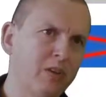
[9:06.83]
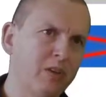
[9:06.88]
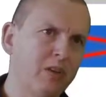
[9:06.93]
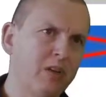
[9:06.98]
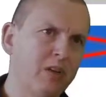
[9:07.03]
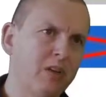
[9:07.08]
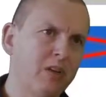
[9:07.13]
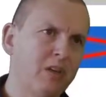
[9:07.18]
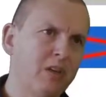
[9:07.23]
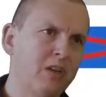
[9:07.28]

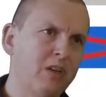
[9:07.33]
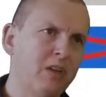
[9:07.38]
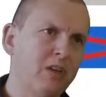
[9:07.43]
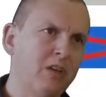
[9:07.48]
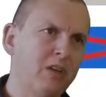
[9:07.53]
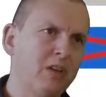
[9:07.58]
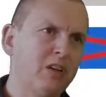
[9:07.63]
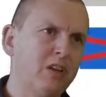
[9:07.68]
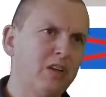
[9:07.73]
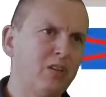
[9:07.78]
Now,
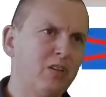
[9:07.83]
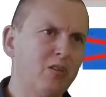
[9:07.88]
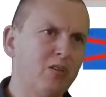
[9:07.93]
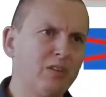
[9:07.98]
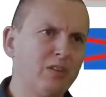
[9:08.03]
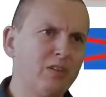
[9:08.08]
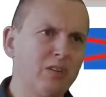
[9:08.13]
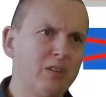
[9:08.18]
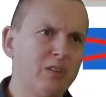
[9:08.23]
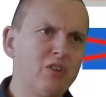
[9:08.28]
in such a
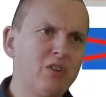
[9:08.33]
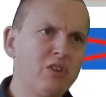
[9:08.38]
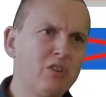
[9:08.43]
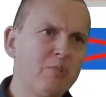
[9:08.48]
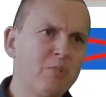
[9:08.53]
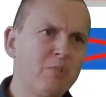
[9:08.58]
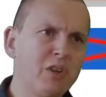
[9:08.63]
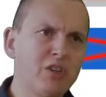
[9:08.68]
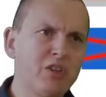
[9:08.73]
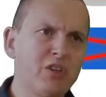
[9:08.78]
mesh, you
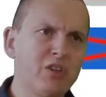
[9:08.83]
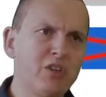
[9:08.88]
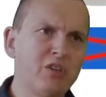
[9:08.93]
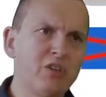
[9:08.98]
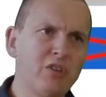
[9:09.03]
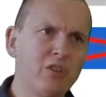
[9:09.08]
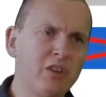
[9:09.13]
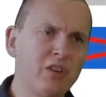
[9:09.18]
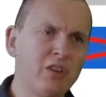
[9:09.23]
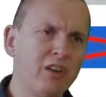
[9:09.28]
can
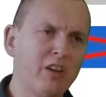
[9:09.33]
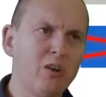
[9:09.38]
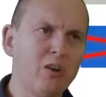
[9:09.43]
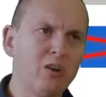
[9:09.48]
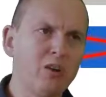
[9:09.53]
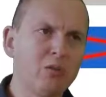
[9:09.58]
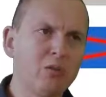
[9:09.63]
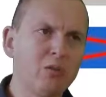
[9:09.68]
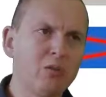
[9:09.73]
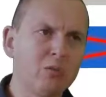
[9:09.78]
now
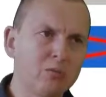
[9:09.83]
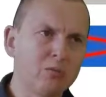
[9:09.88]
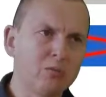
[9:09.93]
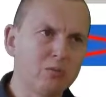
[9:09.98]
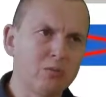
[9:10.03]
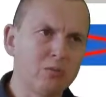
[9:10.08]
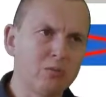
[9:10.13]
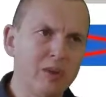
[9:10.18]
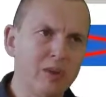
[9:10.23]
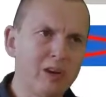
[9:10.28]
route
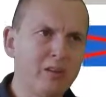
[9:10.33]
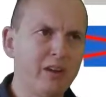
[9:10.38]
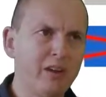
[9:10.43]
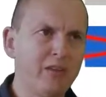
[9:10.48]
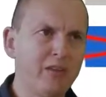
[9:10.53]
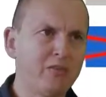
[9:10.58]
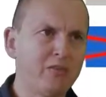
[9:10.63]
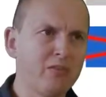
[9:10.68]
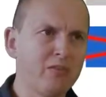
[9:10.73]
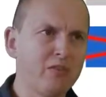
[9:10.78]
light
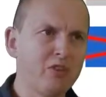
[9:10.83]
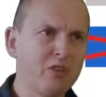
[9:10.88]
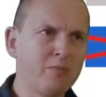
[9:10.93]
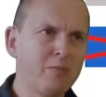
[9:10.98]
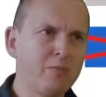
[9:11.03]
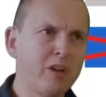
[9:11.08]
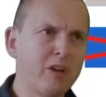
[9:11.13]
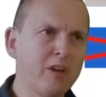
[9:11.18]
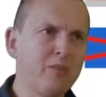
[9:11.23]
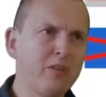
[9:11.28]
just by
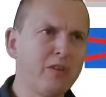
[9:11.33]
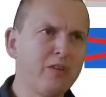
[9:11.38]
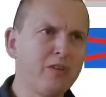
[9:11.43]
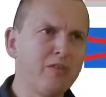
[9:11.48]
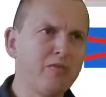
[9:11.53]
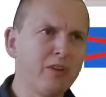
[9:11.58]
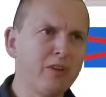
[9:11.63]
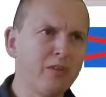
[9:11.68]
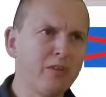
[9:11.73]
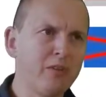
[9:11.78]

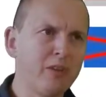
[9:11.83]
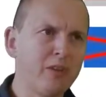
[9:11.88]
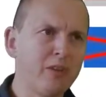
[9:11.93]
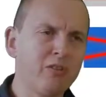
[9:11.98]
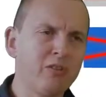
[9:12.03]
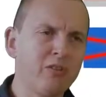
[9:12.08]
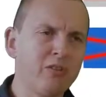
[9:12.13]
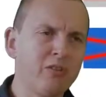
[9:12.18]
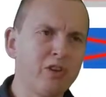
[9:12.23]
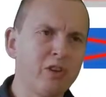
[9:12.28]
reconfiguring your
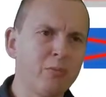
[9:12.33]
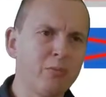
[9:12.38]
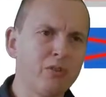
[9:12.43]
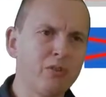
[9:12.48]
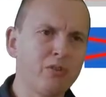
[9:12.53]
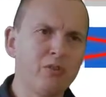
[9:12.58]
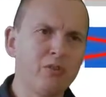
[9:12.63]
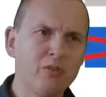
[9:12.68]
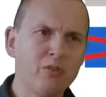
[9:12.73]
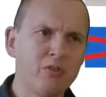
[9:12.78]
couplers from cross
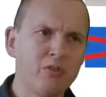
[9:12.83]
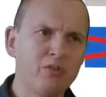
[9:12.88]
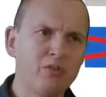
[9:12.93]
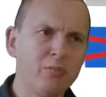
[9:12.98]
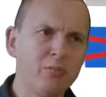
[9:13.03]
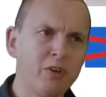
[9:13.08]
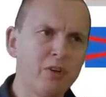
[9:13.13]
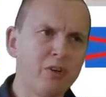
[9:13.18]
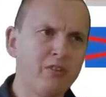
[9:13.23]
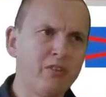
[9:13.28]
to bar
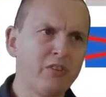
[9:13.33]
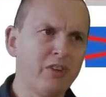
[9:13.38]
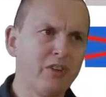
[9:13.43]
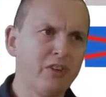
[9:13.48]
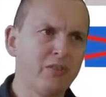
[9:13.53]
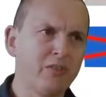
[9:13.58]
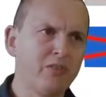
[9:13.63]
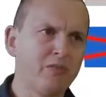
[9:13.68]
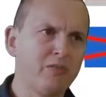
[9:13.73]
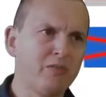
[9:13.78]
state.
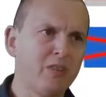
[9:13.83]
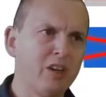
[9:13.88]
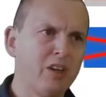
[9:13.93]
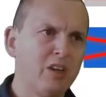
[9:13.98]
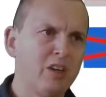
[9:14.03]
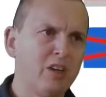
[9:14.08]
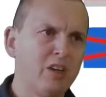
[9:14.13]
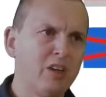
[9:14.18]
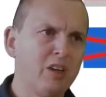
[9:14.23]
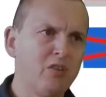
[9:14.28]
And
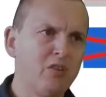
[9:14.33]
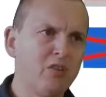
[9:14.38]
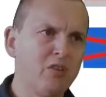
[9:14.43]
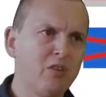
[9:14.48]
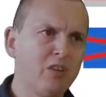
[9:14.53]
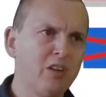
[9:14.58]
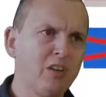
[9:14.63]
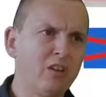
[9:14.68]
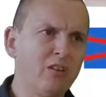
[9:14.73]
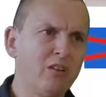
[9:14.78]
you can
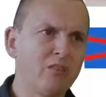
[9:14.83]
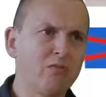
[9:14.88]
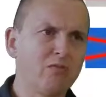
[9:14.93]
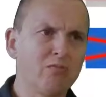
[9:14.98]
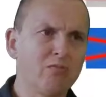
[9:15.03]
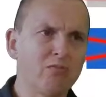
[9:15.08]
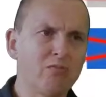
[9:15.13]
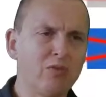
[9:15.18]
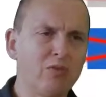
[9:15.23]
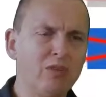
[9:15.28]

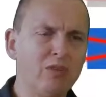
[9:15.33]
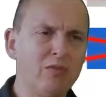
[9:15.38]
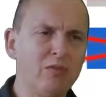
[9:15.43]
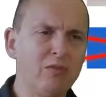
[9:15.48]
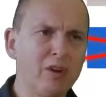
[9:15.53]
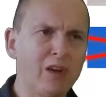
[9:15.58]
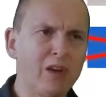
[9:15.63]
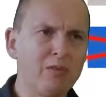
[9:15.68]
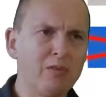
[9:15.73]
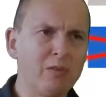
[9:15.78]
even route it
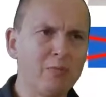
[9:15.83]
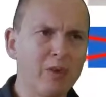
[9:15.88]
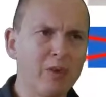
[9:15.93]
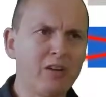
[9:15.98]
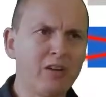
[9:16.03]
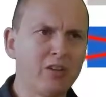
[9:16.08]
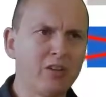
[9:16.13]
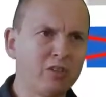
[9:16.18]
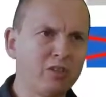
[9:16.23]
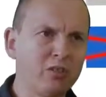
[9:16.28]
back onto
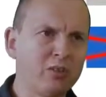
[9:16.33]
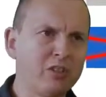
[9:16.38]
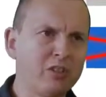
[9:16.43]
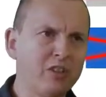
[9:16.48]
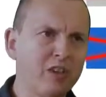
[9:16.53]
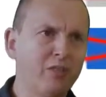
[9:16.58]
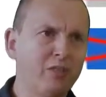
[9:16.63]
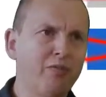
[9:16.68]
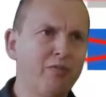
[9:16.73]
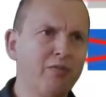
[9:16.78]
itself.
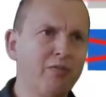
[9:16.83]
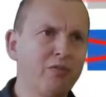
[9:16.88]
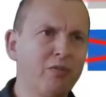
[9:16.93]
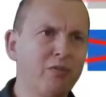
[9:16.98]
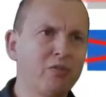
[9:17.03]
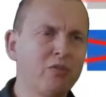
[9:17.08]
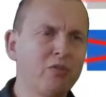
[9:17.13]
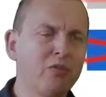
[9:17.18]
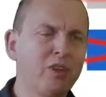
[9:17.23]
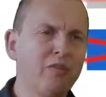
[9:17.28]
You could even
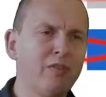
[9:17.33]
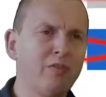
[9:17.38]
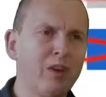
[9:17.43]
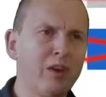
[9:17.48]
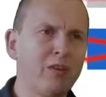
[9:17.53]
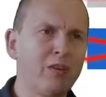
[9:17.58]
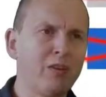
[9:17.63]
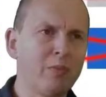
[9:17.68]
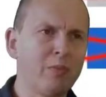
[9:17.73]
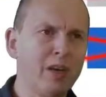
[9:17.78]
route it back
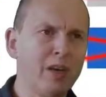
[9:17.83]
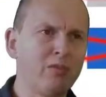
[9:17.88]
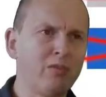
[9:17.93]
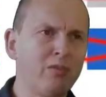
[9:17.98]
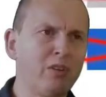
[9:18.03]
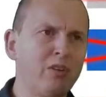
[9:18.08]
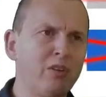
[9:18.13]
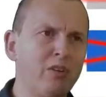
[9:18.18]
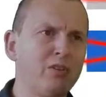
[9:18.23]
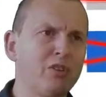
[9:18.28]
to the
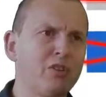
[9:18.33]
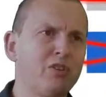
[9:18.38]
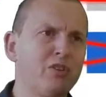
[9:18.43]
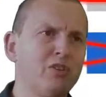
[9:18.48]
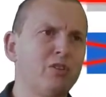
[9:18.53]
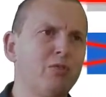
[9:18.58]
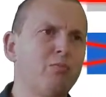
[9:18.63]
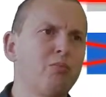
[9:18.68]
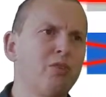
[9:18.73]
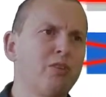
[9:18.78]
original port
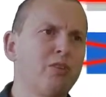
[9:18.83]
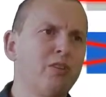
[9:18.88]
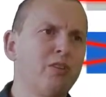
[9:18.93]
in a loop.